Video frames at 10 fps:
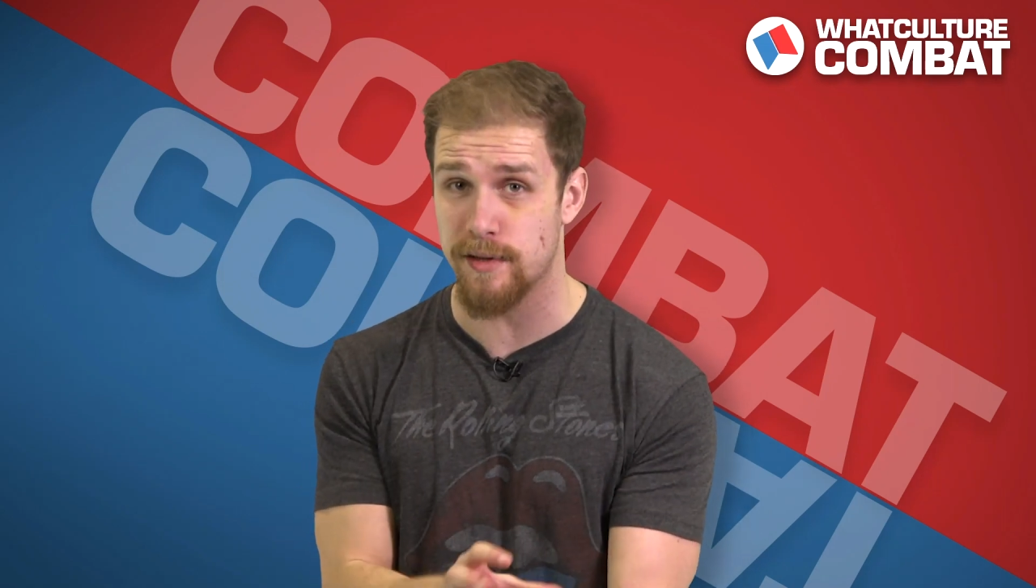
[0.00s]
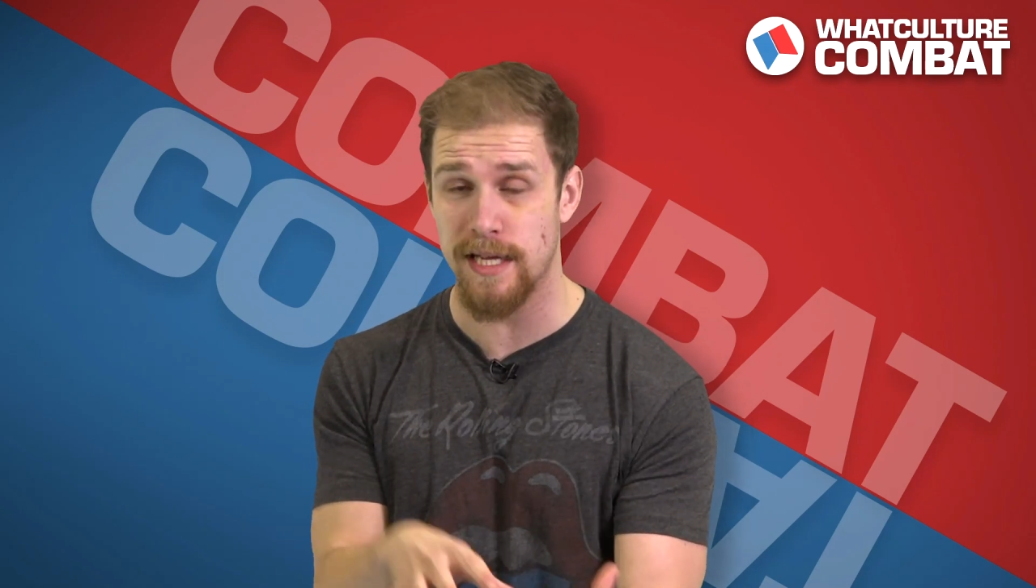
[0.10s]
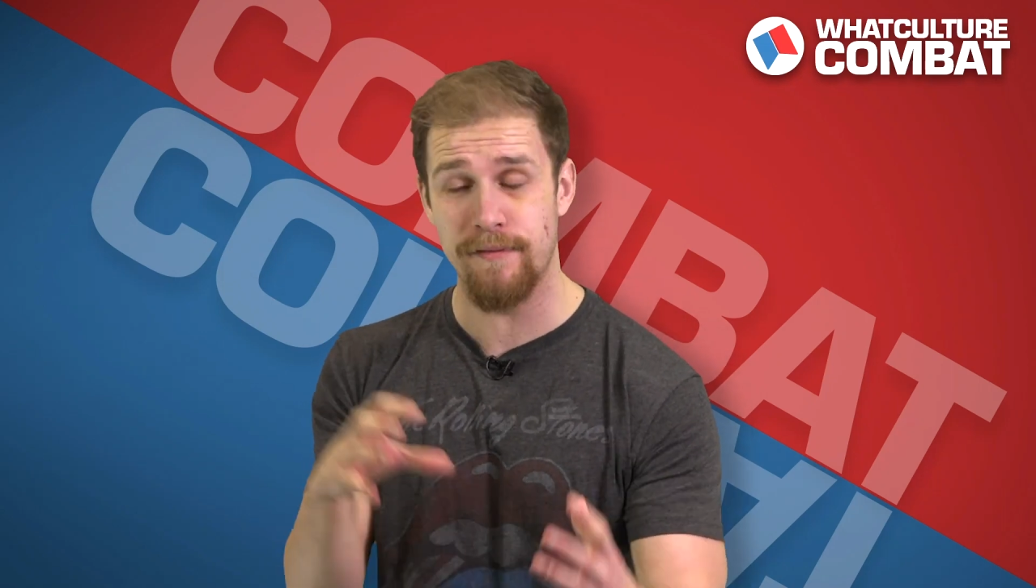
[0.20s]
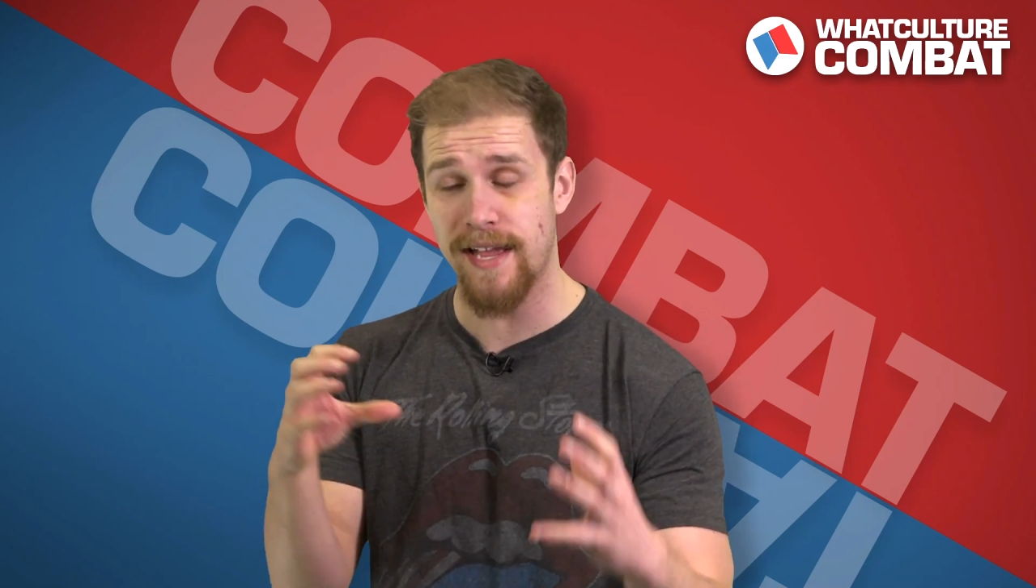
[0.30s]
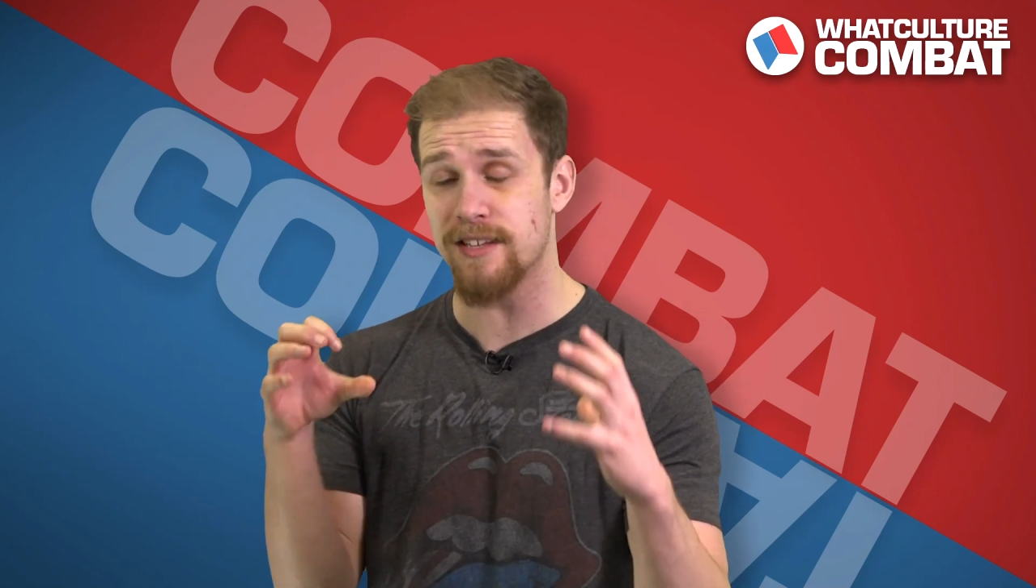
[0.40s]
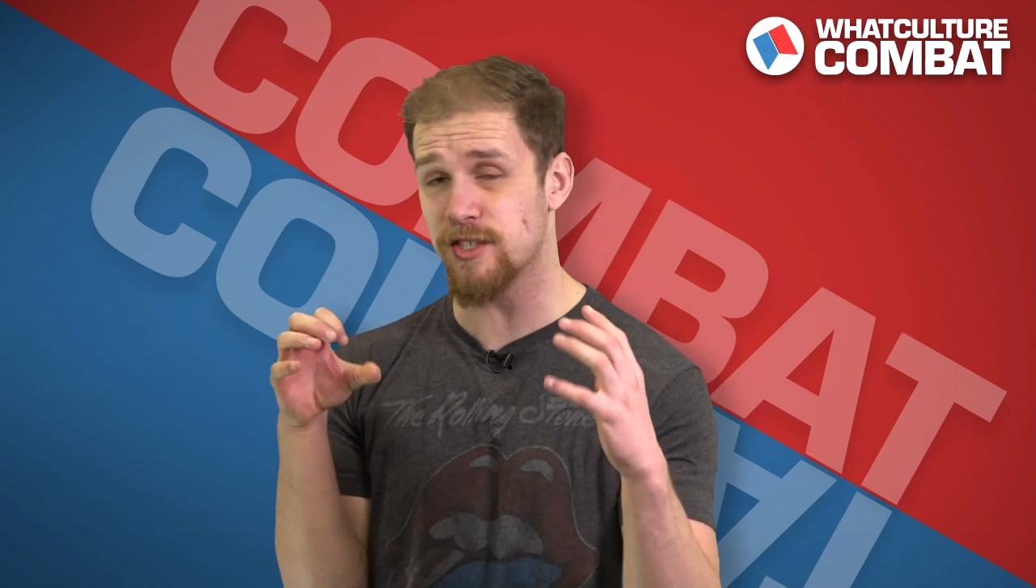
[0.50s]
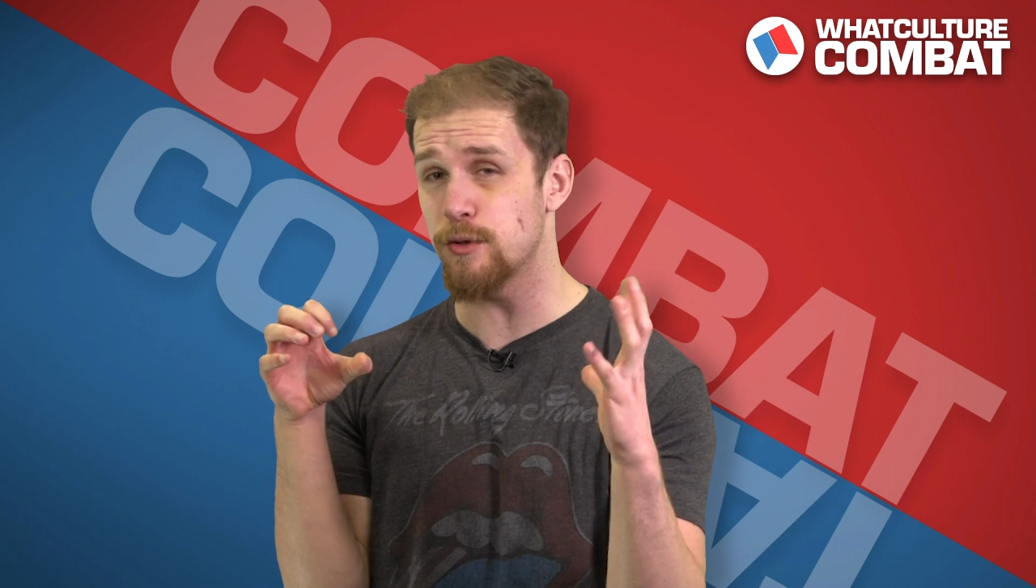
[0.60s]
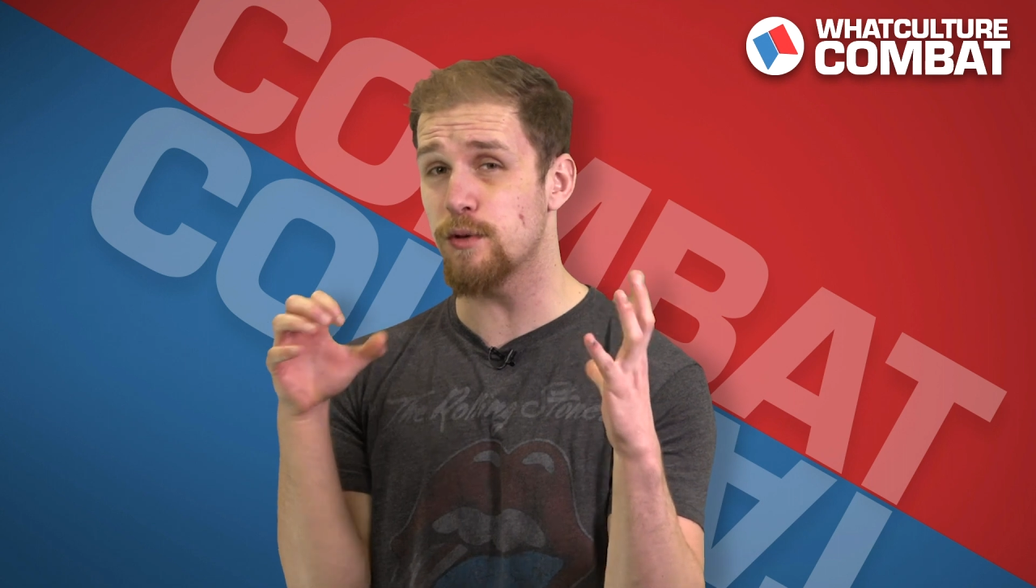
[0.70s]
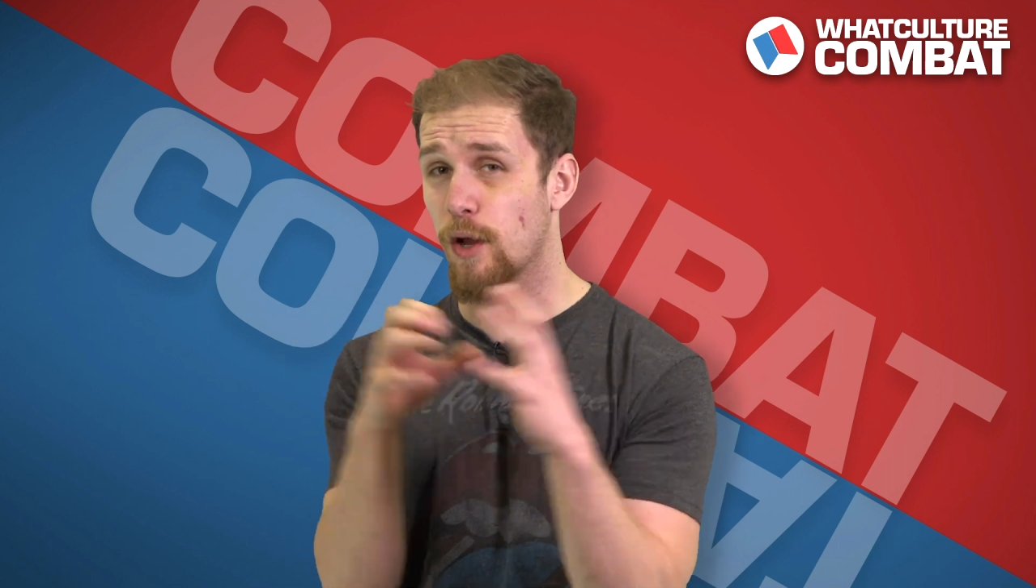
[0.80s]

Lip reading: I think if he gets too